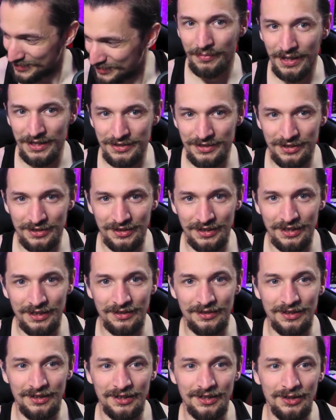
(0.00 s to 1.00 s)

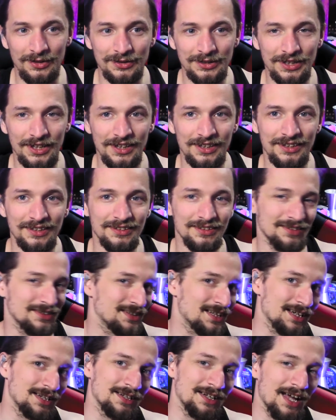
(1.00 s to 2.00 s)
Basically, they
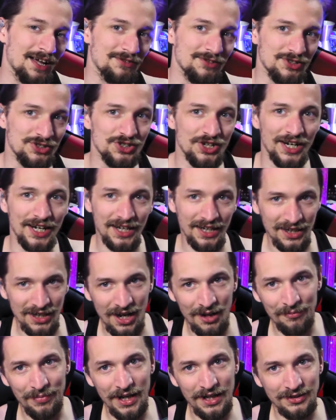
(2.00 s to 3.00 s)
have this giant
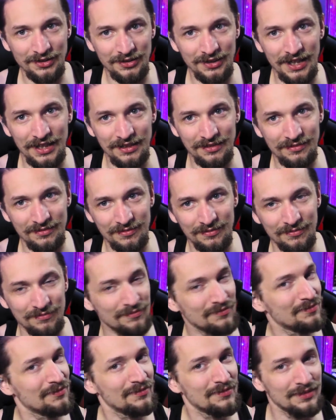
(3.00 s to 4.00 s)
compactor that
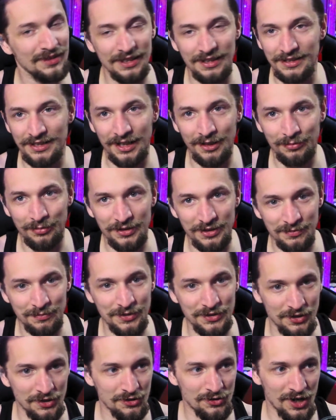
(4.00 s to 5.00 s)
the entire prison
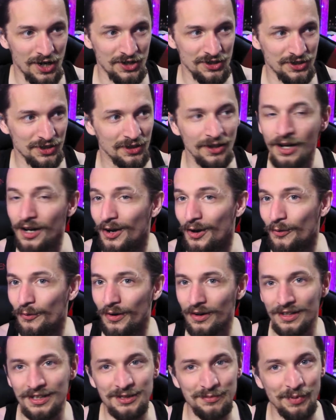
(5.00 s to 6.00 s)
puts their trash in.
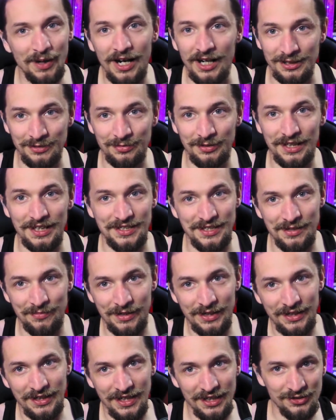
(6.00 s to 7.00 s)
Well, it's possible that
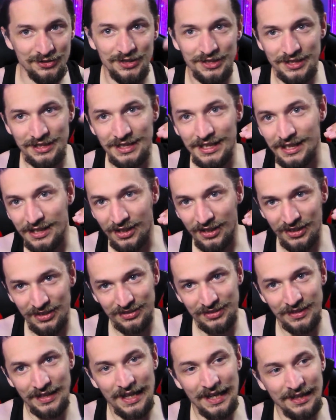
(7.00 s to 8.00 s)
somebody could actually sneak
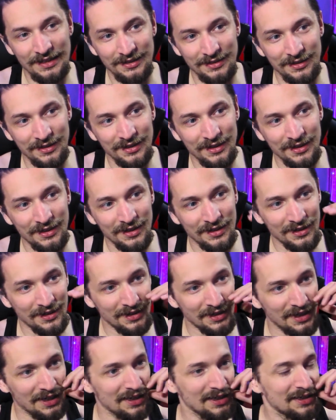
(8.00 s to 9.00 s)
onto that
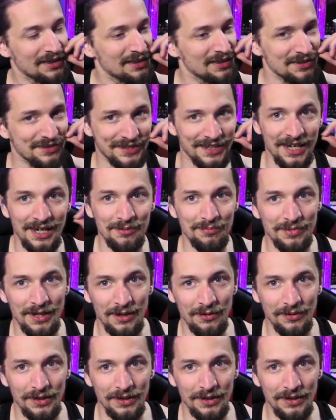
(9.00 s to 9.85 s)
and escape that